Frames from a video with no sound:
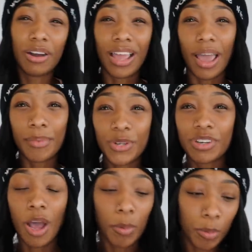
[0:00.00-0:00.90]
okay, I'm gonna
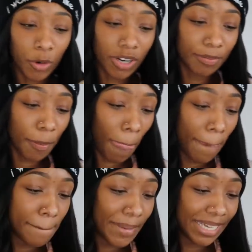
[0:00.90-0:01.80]
do a couple more
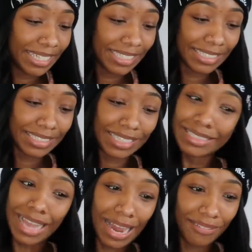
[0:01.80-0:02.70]
because it's,
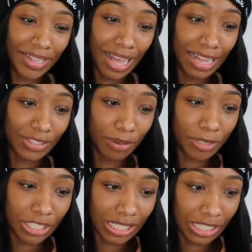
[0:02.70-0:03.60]
it's kind of a lot, so I'm
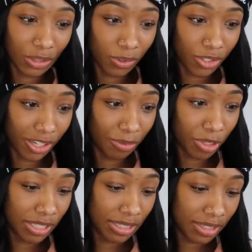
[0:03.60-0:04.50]
gonna just look through certain
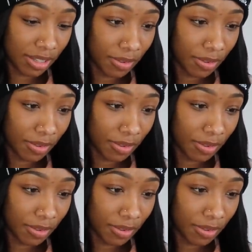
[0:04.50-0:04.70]
ones.